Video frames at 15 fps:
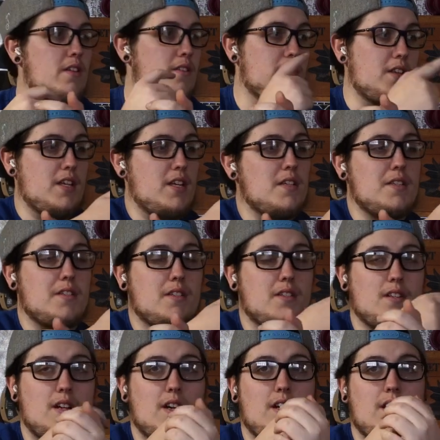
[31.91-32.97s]

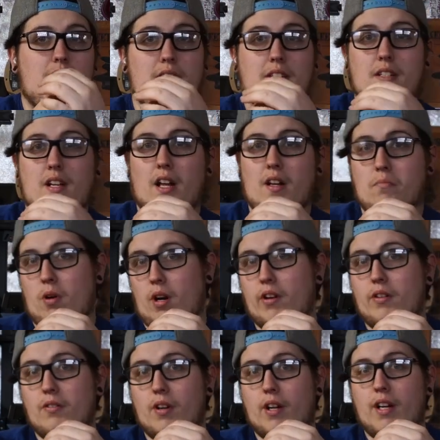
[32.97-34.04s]
This is not a
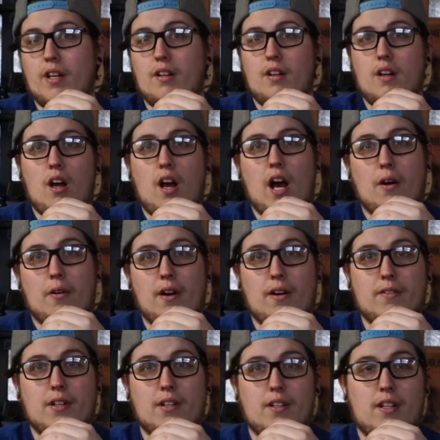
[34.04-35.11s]
Mark III.
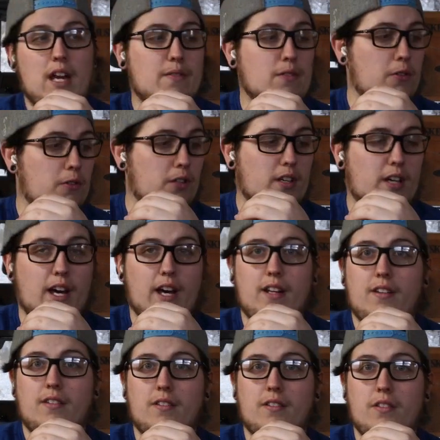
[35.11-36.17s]
However, if you look at
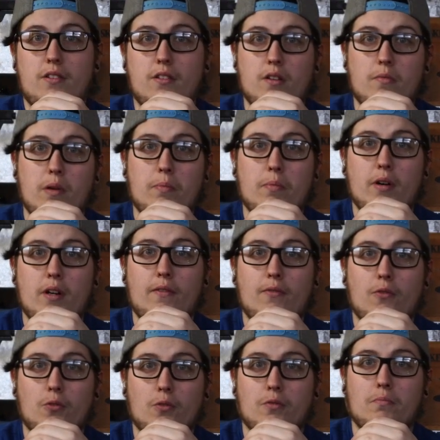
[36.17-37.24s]
it, you could be pretty
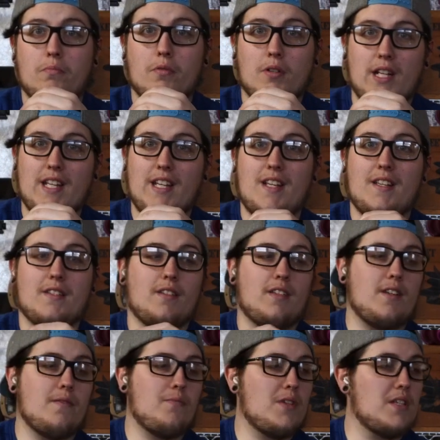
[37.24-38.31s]
fooled pretty
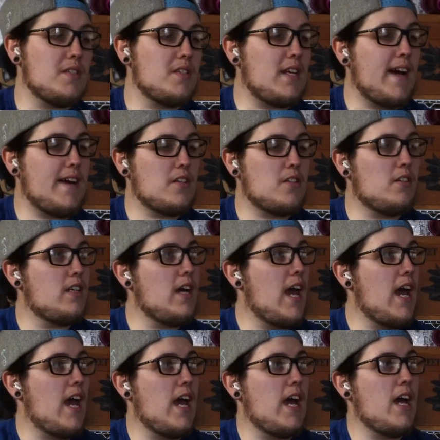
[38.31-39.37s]
easily. This is actually
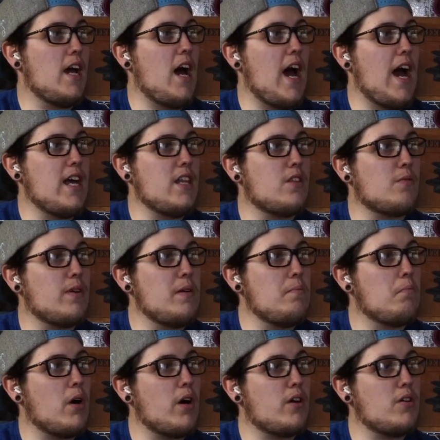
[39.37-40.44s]
a
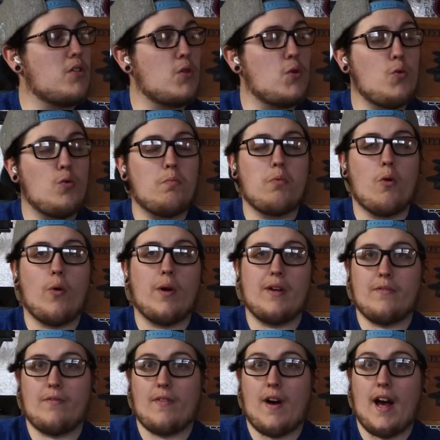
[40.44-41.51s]
i3 Mark
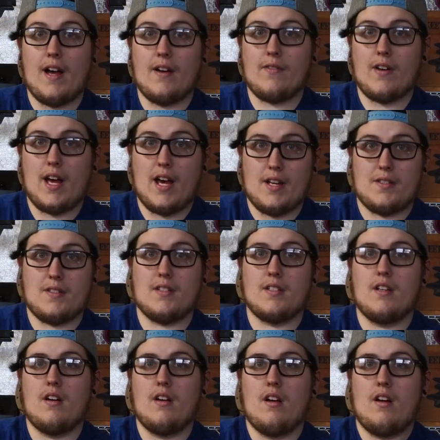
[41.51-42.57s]

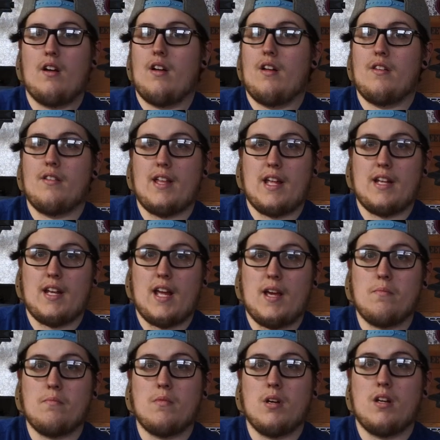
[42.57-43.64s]
2.5S. That
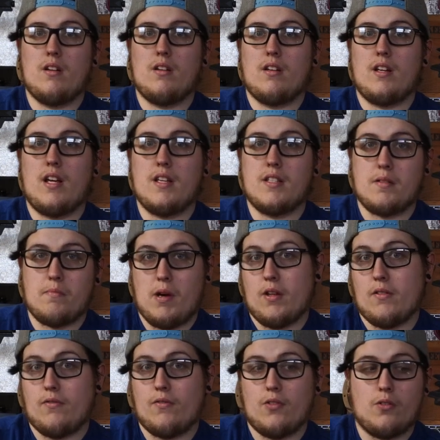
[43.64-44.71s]
name is a
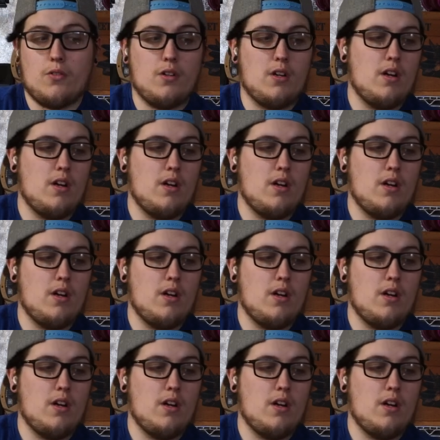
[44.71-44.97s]
mouthful.